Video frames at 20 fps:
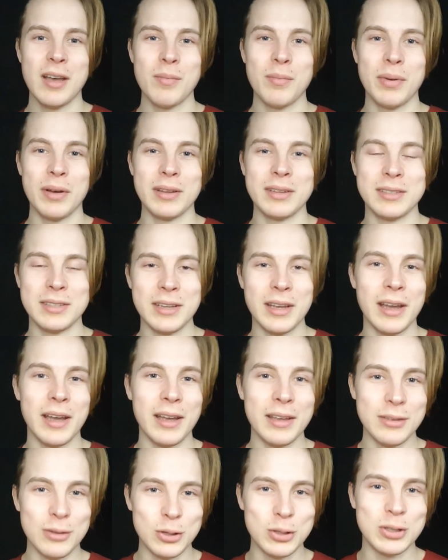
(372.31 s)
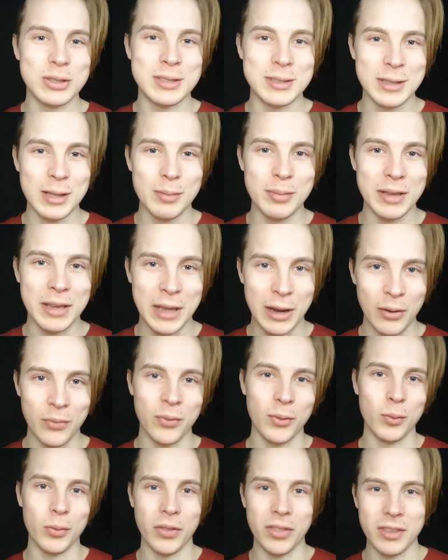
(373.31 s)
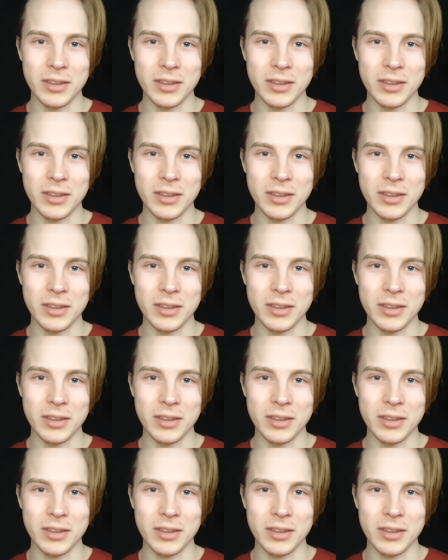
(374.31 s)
but yeah, you should still be careful with